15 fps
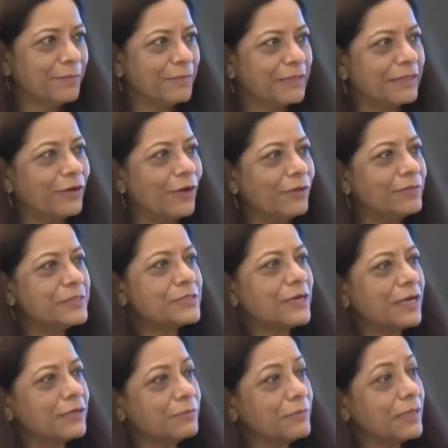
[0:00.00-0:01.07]
But they always
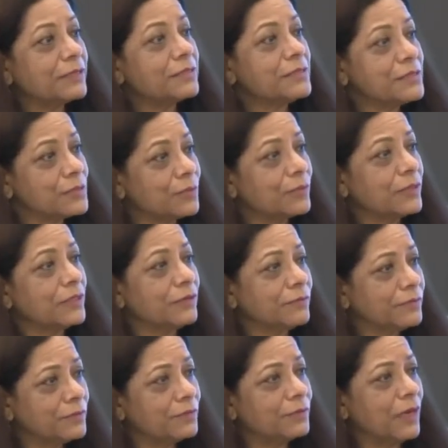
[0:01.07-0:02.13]
try to make a story
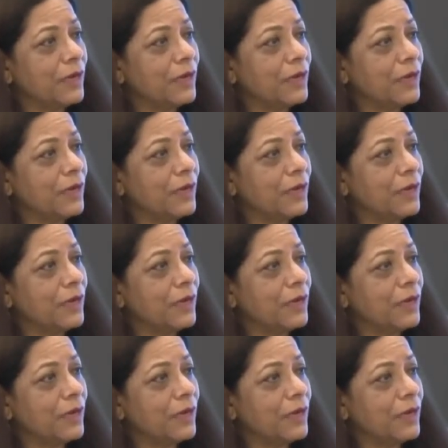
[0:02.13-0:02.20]
of you,